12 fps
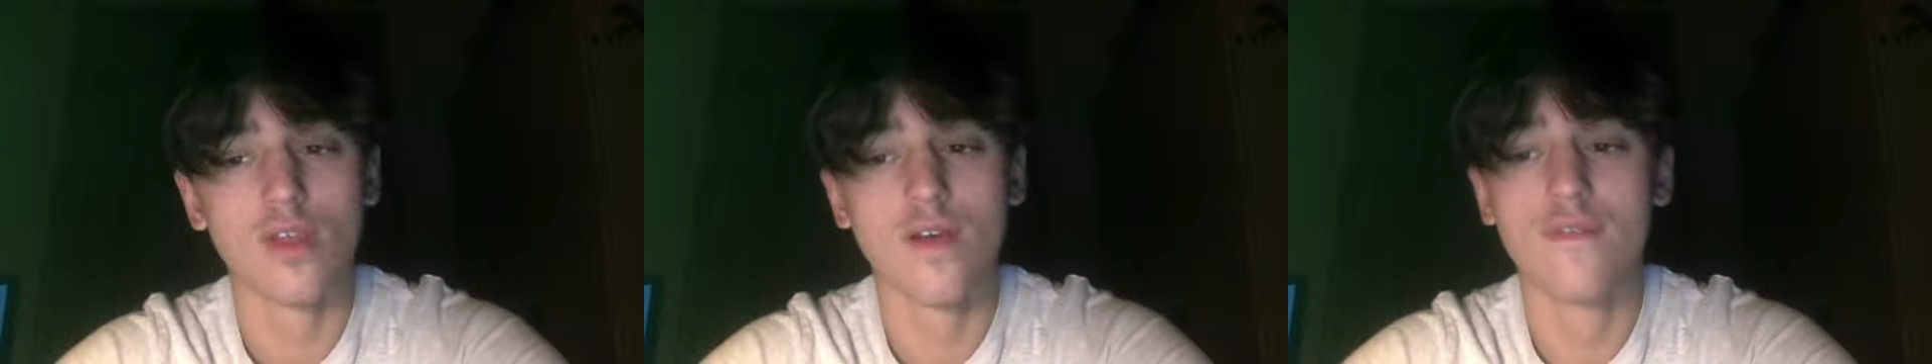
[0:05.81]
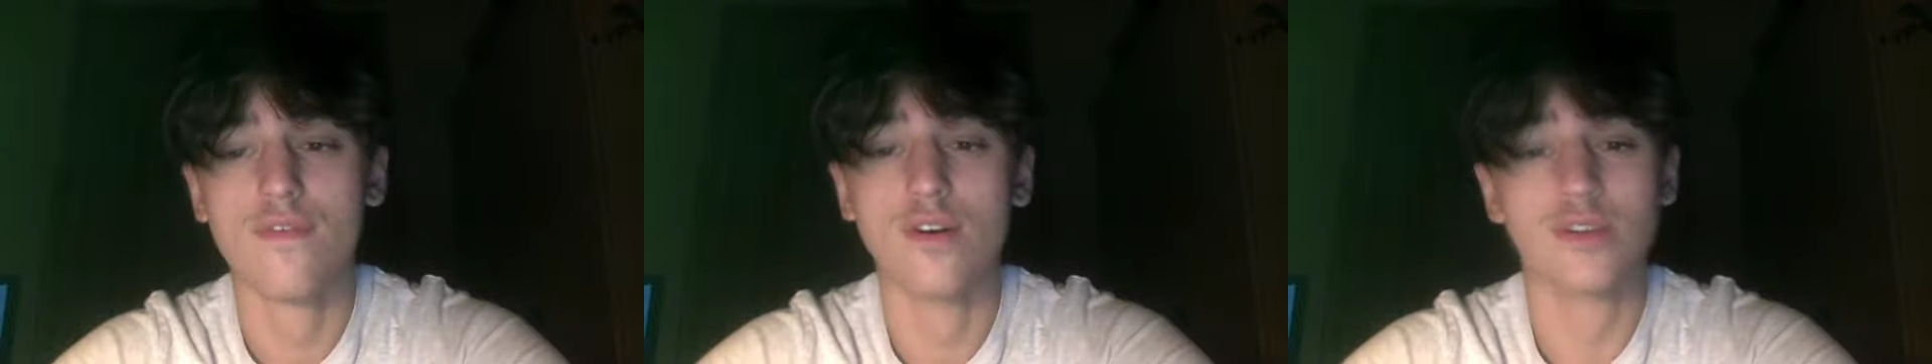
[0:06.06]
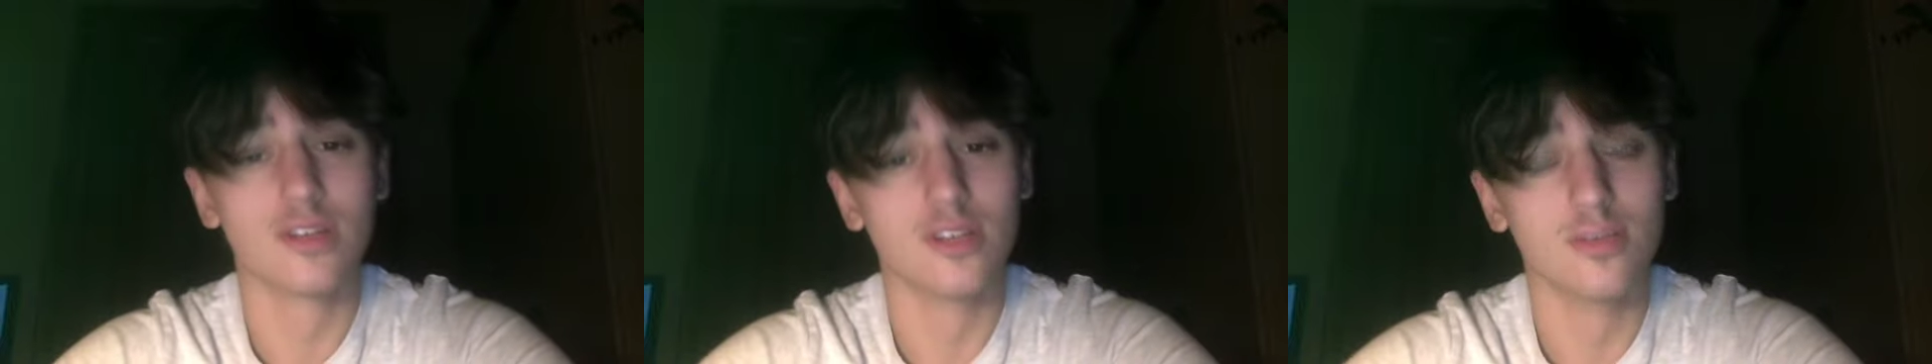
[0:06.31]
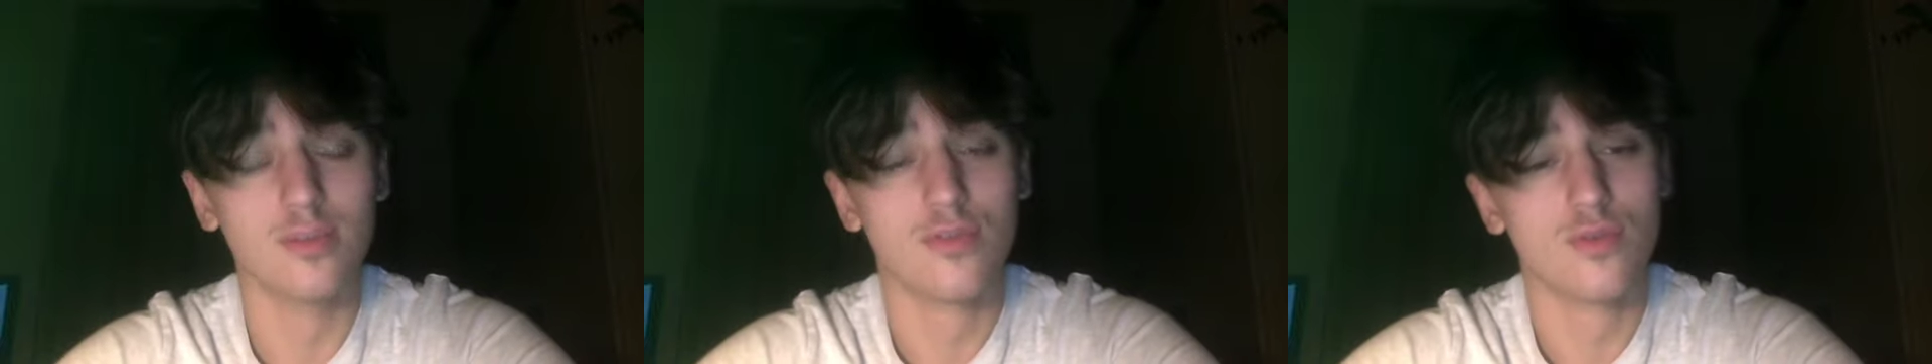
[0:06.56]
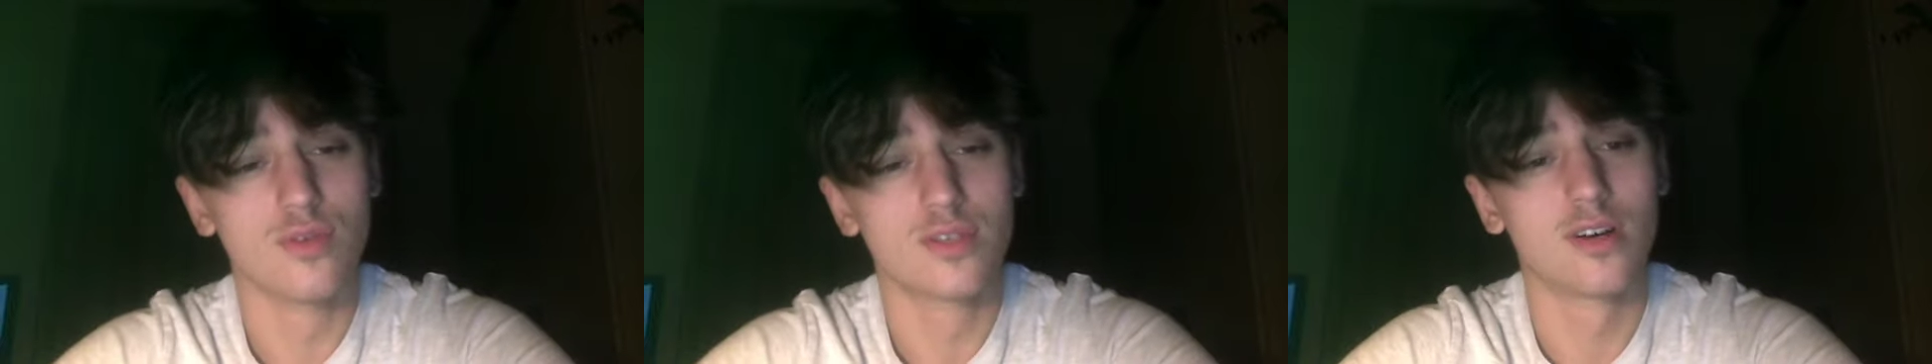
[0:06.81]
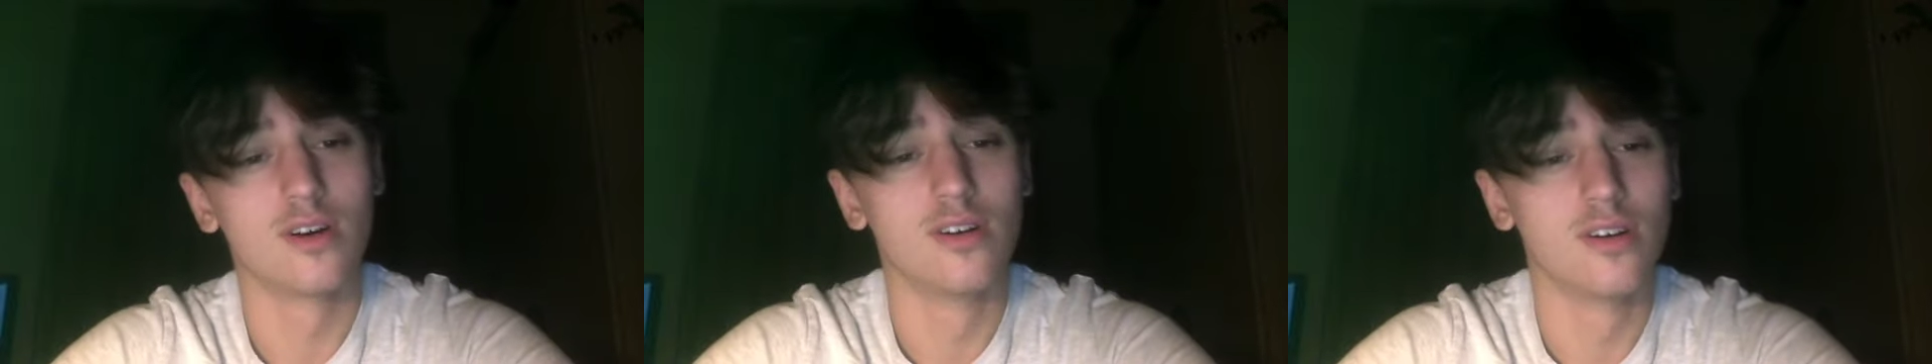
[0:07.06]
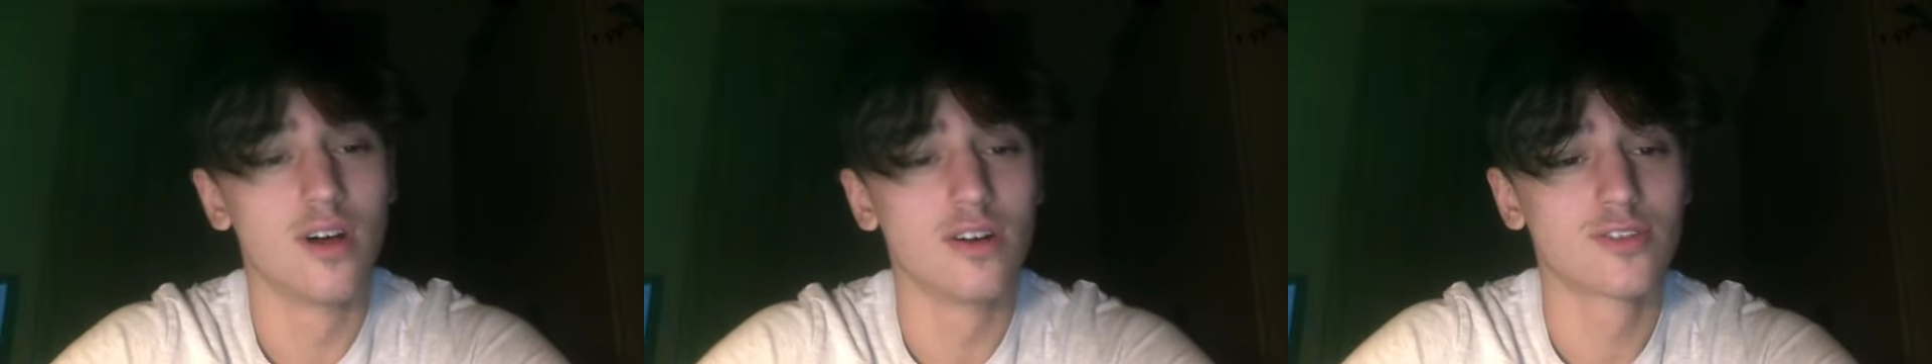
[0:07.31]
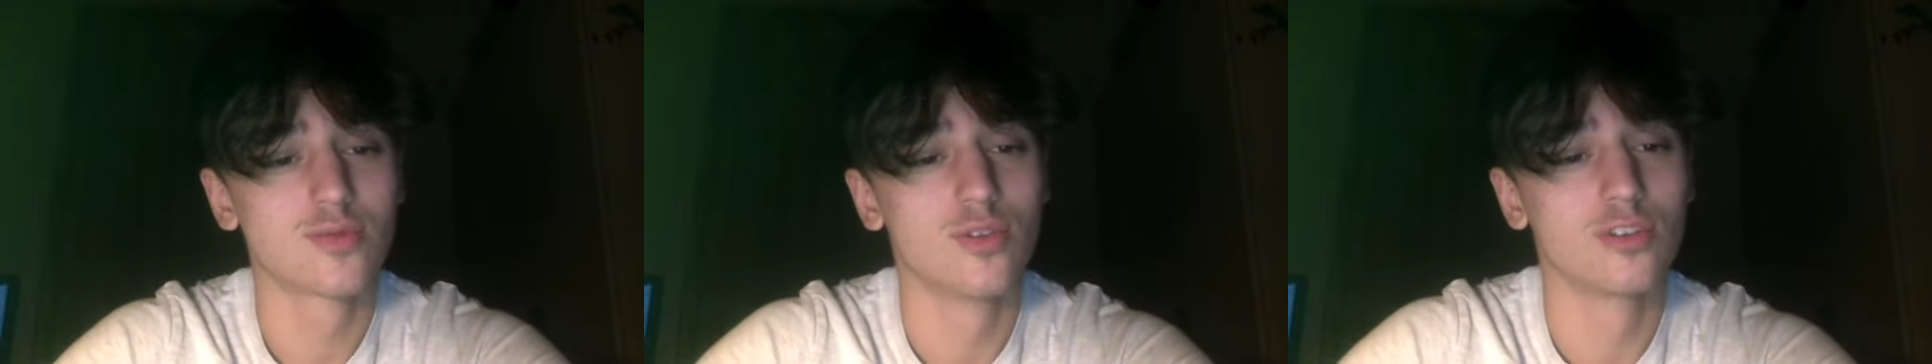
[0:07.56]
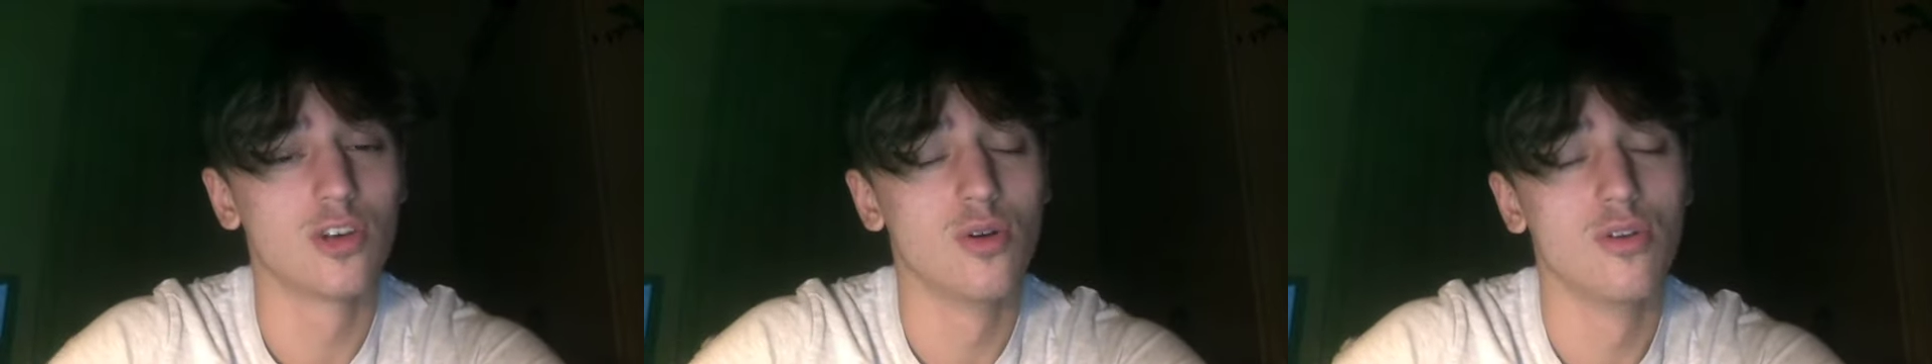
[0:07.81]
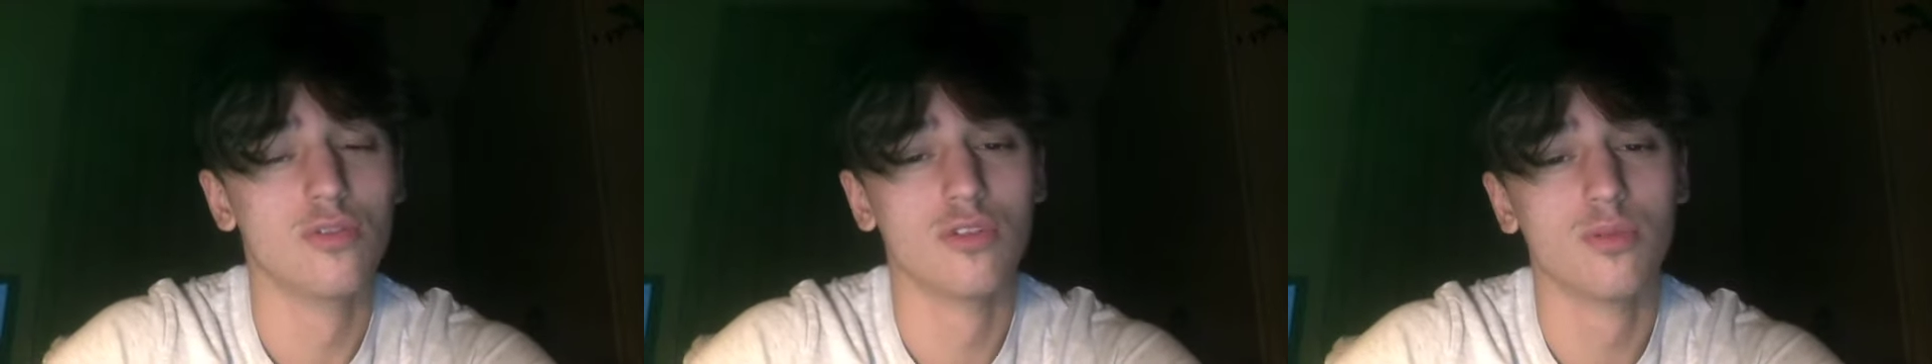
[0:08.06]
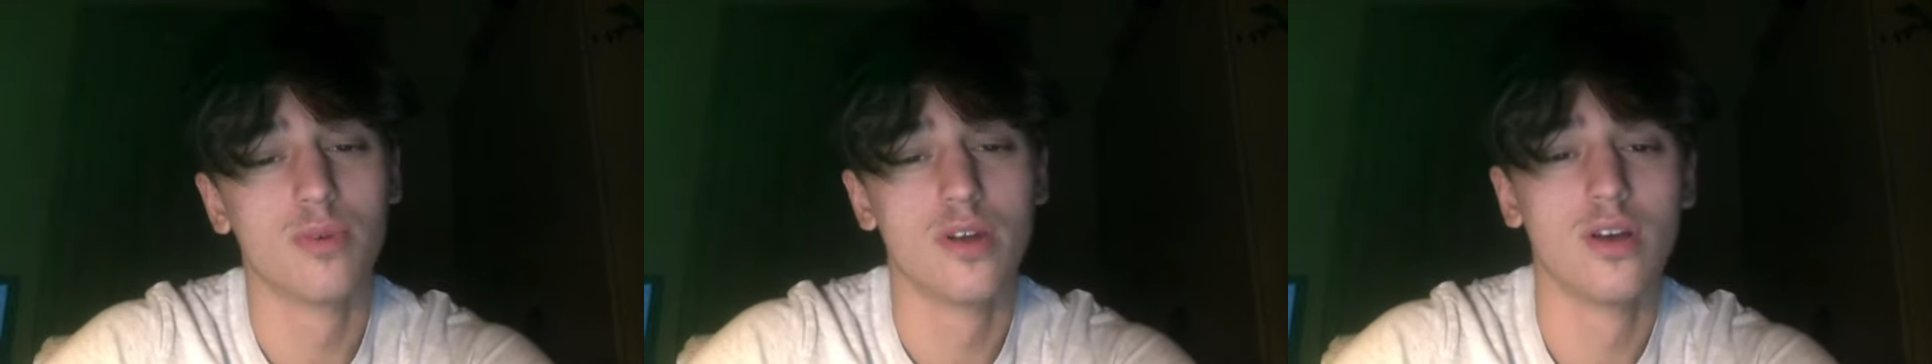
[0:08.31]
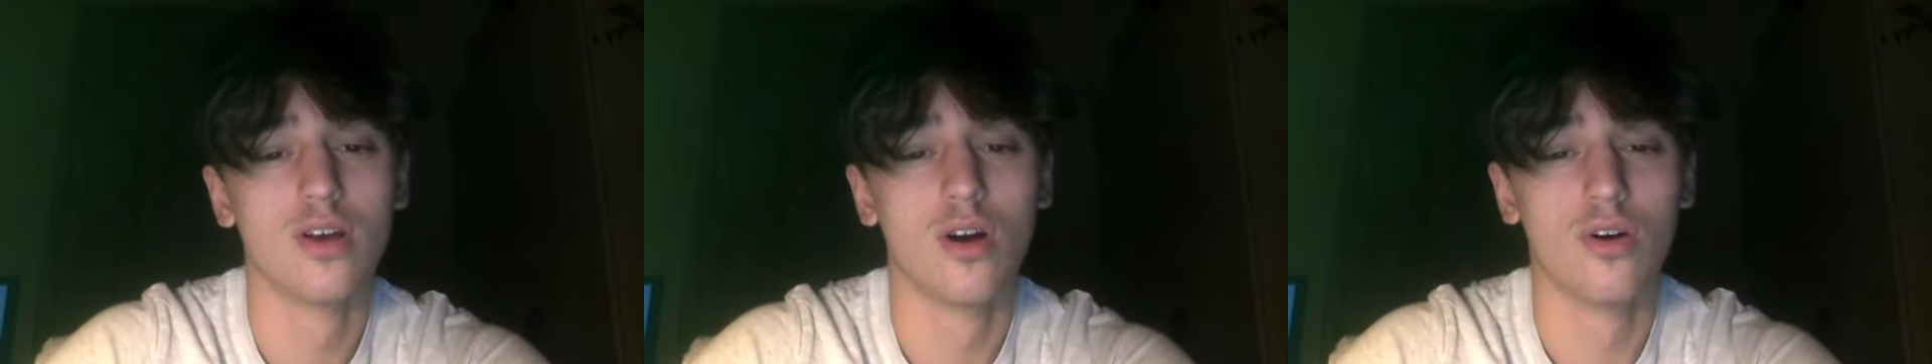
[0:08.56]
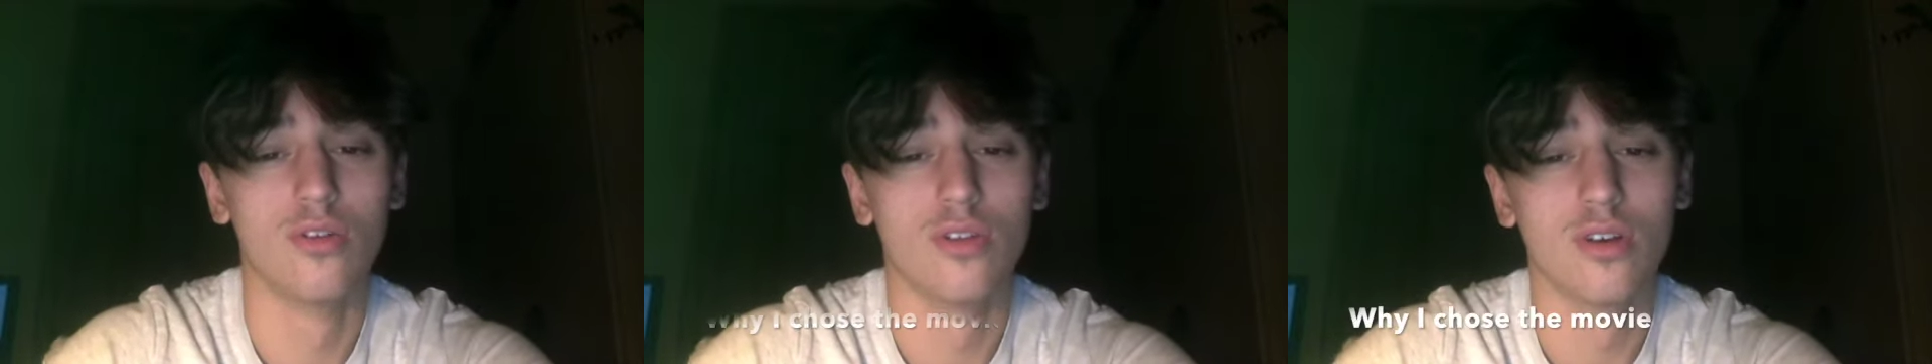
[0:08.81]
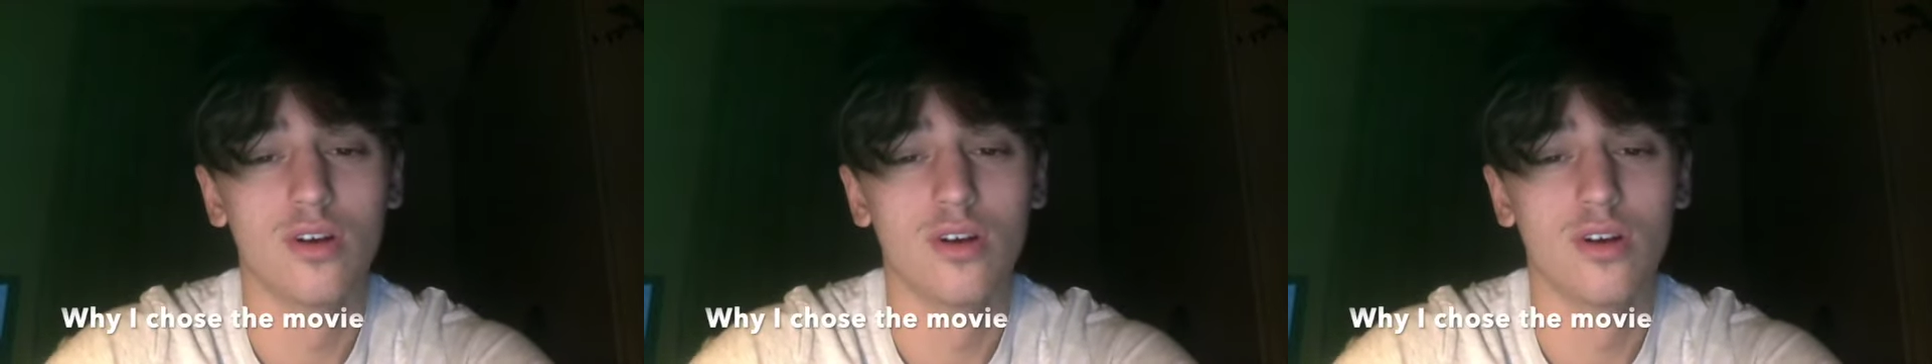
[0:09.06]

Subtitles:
Firstly, before we start, I just want to go over a bit on